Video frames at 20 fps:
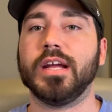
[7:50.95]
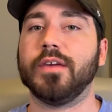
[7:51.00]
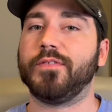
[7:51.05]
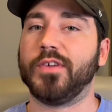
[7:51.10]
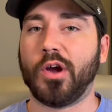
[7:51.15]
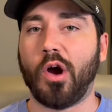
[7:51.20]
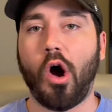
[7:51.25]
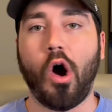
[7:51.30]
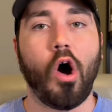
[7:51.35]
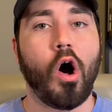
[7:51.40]
If
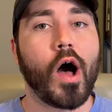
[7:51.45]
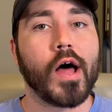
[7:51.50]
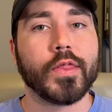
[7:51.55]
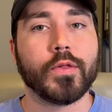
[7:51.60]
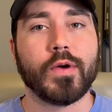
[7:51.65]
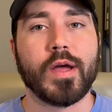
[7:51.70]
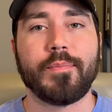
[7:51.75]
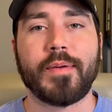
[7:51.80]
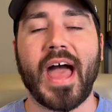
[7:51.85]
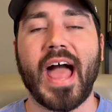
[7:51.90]
you go all the
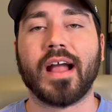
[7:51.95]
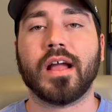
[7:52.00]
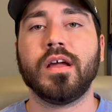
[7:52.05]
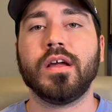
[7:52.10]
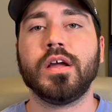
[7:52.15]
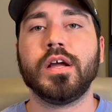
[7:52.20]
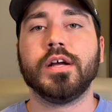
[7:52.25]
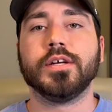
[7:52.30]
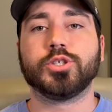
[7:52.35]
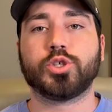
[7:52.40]
way back,
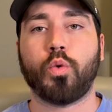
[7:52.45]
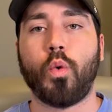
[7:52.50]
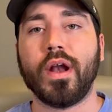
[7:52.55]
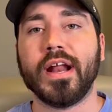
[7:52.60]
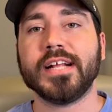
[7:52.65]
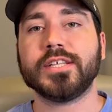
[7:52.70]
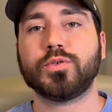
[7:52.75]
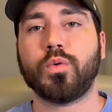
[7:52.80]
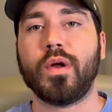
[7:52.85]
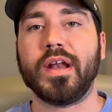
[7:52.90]

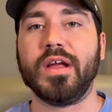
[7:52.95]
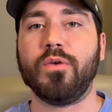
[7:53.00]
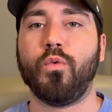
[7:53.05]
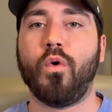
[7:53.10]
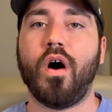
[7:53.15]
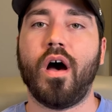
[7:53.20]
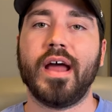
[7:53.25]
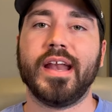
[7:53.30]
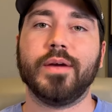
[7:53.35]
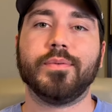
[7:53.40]

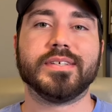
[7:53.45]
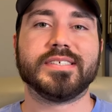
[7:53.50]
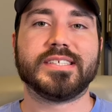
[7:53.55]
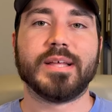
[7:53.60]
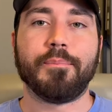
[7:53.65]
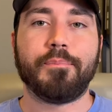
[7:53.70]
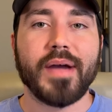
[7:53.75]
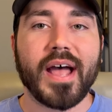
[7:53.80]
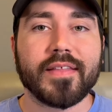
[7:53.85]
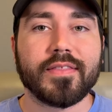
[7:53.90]
2021, it was the
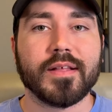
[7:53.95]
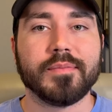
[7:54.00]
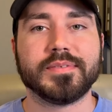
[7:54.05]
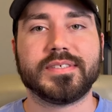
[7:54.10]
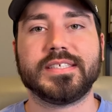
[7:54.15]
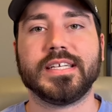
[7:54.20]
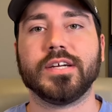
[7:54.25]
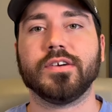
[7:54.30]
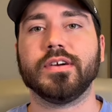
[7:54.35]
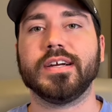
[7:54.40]
Bedlam
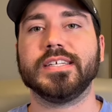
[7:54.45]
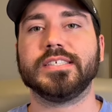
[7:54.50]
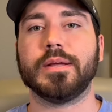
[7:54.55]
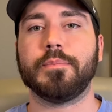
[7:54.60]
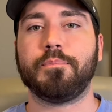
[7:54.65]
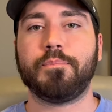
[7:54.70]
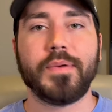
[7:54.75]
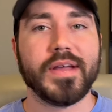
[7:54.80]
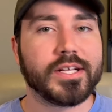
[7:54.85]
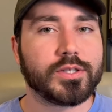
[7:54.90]
Series,
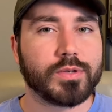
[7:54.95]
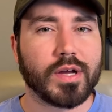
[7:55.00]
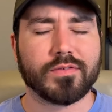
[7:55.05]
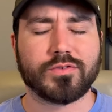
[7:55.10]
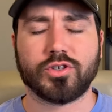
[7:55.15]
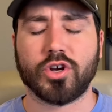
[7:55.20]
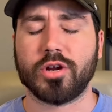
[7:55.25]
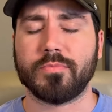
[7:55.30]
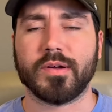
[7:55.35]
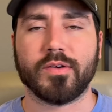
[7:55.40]
Big 12
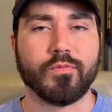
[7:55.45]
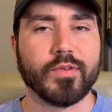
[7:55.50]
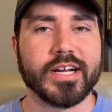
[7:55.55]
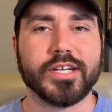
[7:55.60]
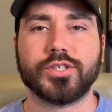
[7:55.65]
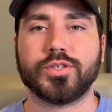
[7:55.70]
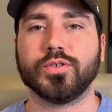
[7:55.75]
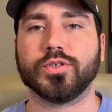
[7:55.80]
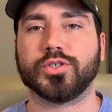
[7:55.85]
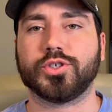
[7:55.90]
Tournament,
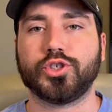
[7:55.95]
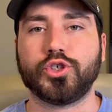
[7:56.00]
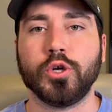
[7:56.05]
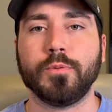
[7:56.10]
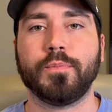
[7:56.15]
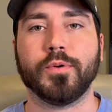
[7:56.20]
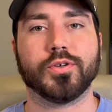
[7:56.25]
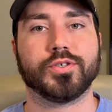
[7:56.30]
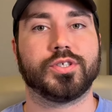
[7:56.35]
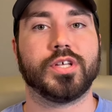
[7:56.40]
Regional
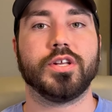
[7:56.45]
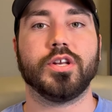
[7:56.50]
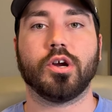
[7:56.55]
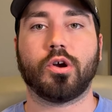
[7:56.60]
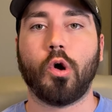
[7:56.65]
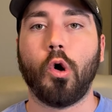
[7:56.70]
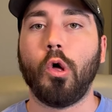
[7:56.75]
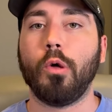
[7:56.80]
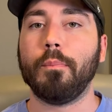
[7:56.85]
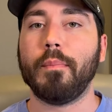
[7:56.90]
Supers that
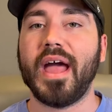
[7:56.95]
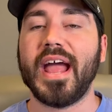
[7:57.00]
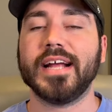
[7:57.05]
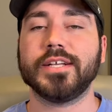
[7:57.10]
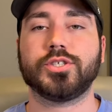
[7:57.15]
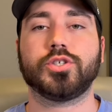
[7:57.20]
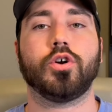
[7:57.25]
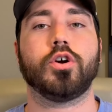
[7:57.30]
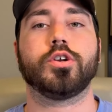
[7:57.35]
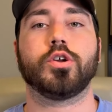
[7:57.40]
Nicole May
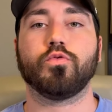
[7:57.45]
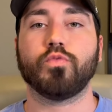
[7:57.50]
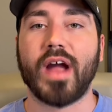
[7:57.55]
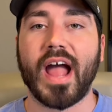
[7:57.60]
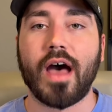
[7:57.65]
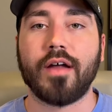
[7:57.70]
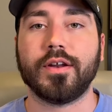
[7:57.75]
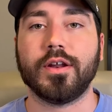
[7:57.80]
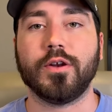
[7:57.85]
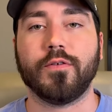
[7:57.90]
started to
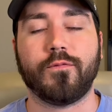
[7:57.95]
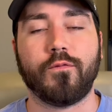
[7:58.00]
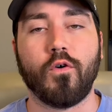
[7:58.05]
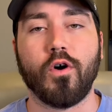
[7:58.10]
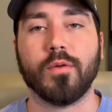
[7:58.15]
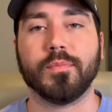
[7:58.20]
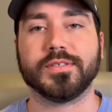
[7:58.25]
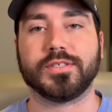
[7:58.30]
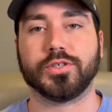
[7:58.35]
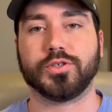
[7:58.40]
round into
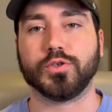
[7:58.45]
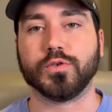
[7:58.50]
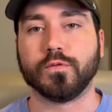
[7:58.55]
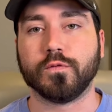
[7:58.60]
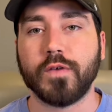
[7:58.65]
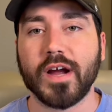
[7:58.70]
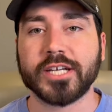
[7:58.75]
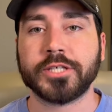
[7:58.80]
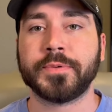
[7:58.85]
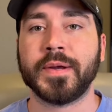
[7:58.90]
form as a true
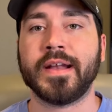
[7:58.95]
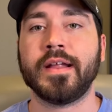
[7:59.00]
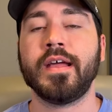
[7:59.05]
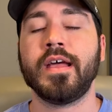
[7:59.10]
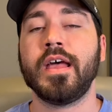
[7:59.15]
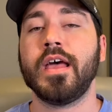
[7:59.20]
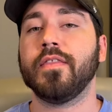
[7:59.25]
freshman.